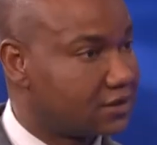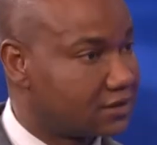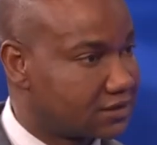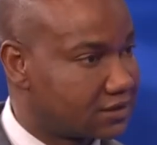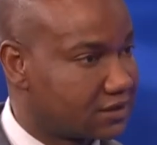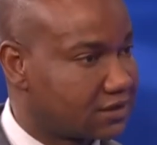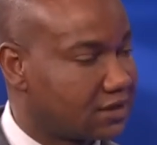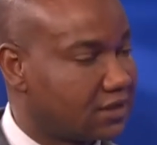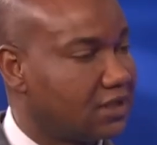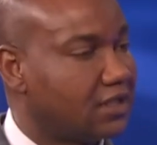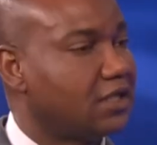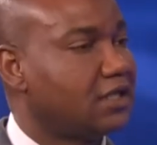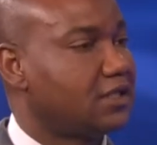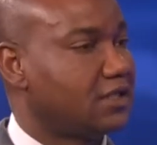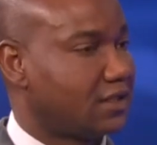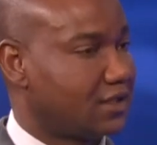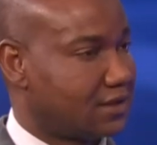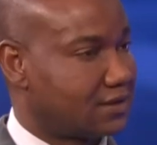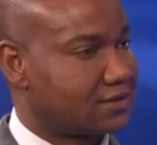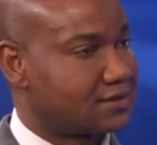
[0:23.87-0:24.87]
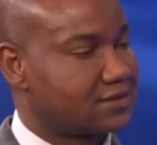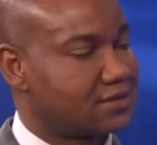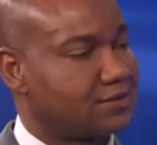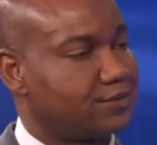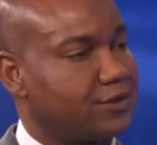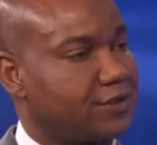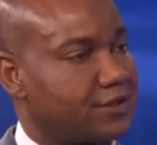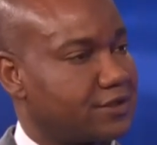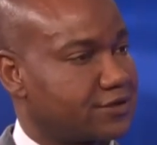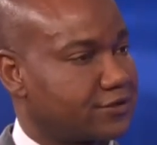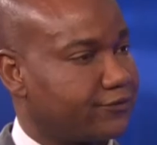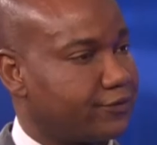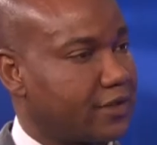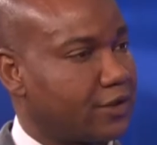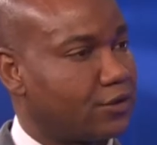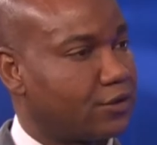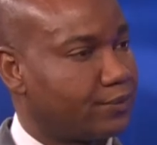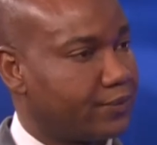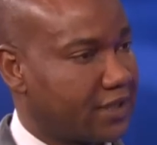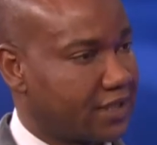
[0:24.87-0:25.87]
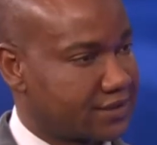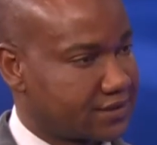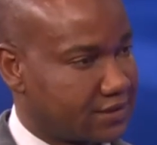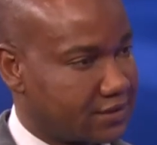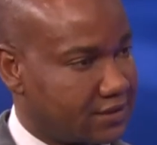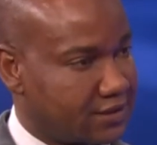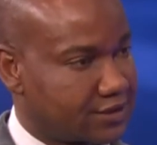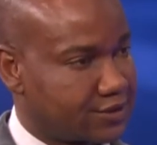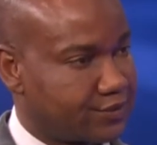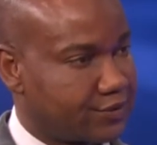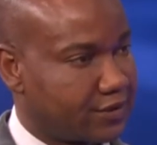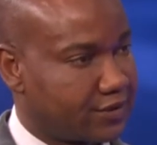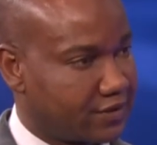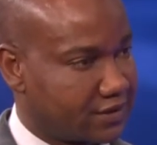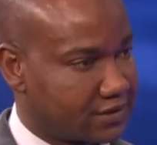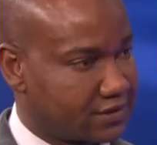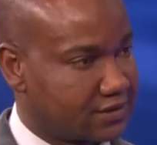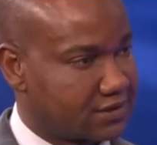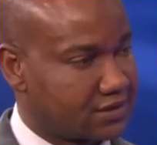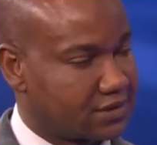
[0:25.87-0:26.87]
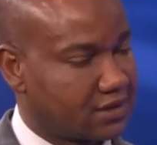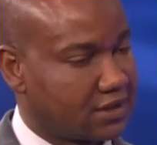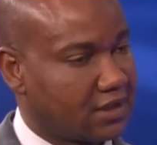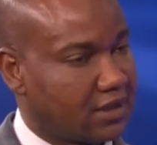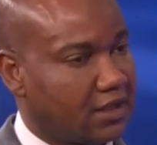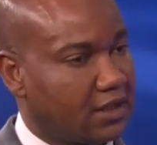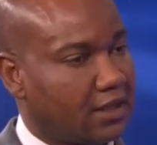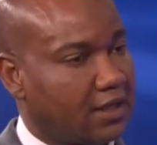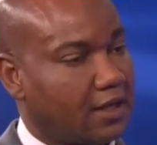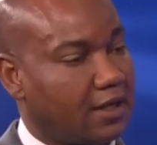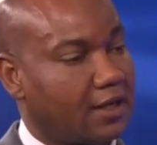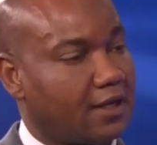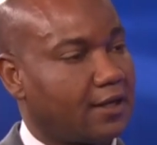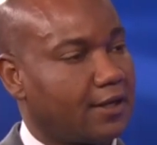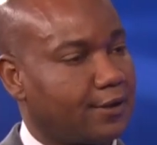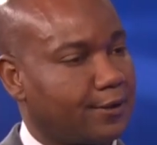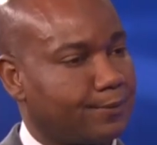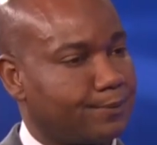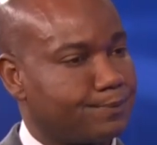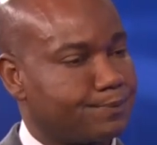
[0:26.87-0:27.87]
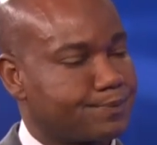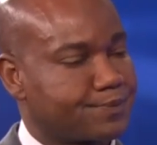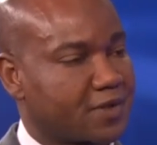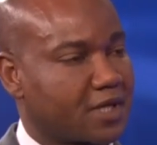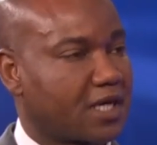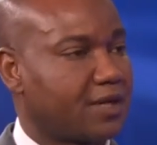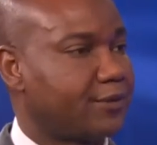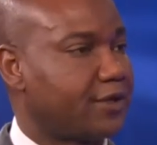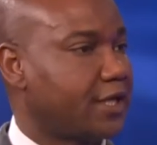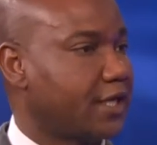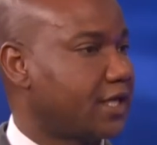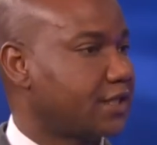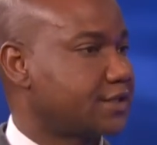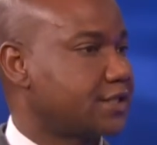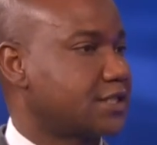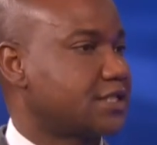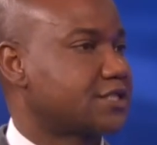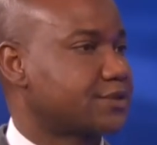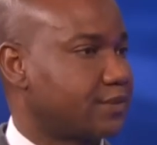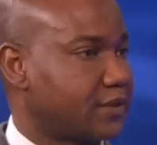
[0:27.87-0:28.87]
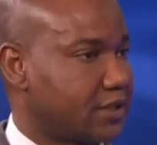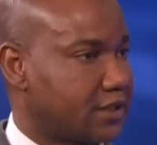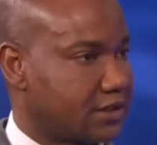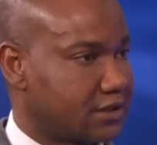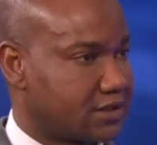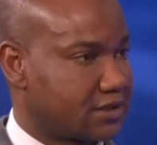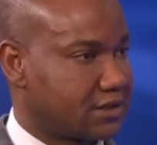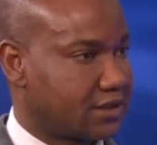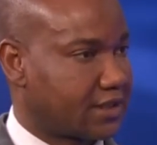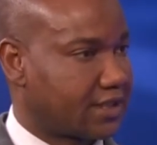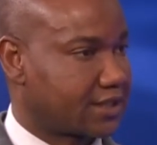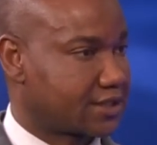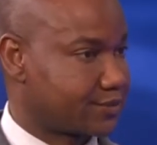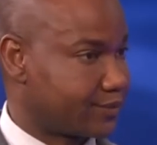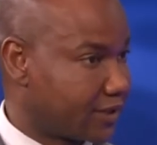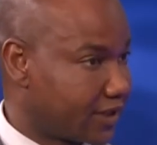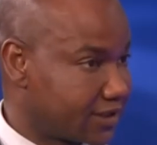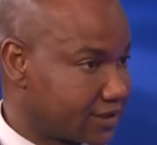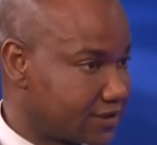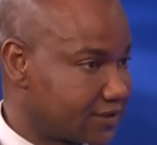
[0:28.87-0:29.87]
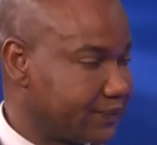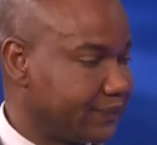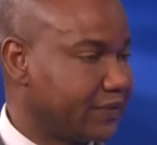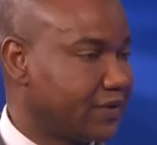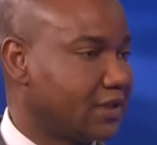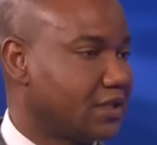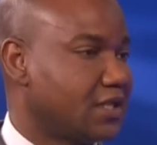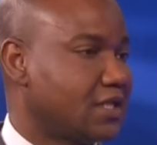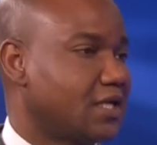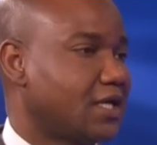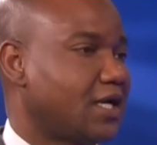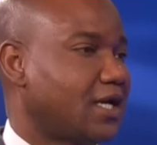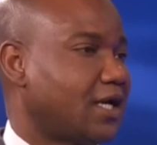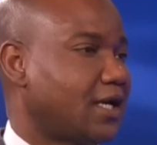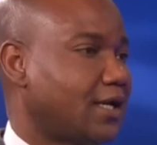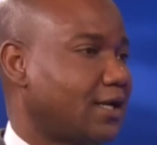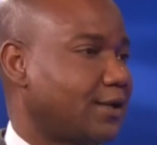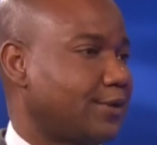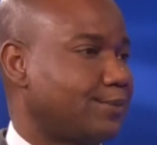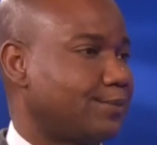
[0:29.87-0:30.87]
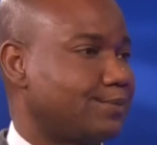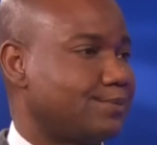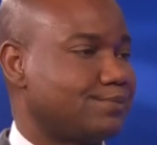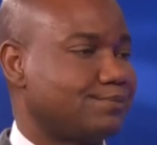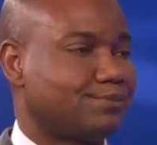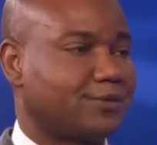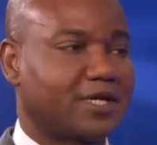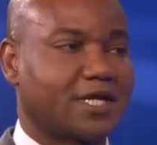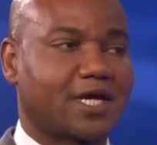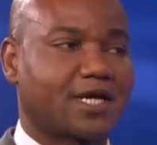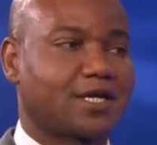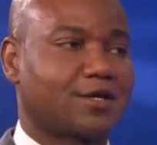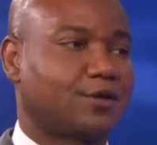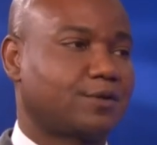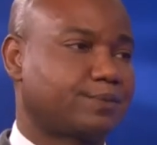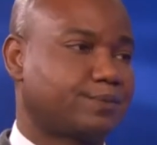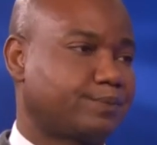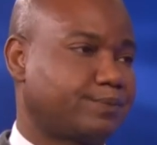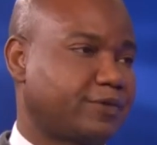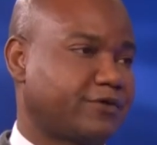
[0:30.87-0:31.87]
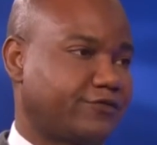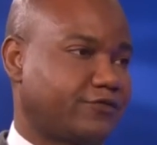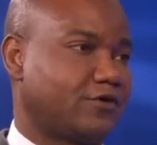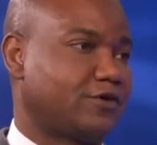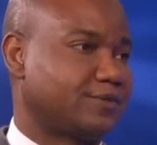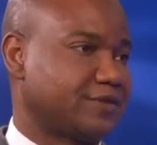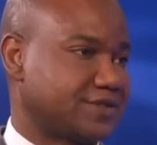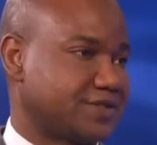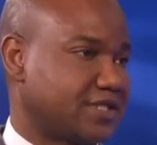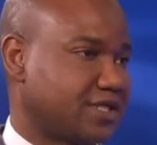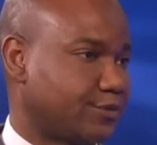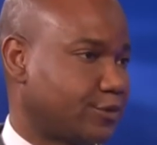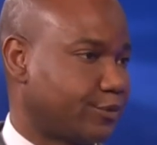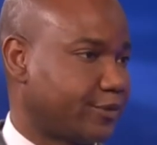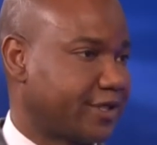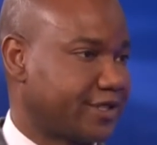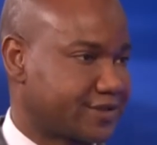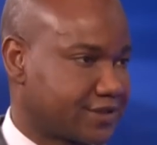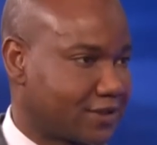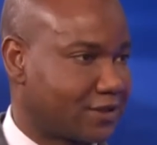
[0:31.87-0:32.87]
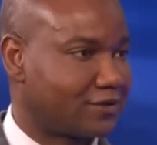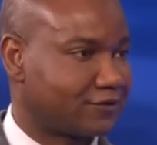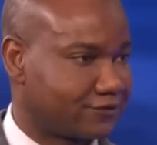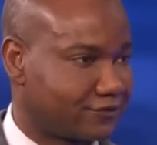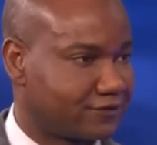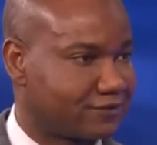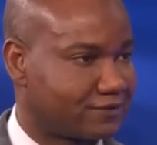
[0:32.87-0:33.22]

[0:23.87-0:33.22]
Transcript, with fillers: Really? Yes, because of my own personal experience. Um, I'm a hair transplant expert, mm -hmm. um, but I cannot perform the same on myself.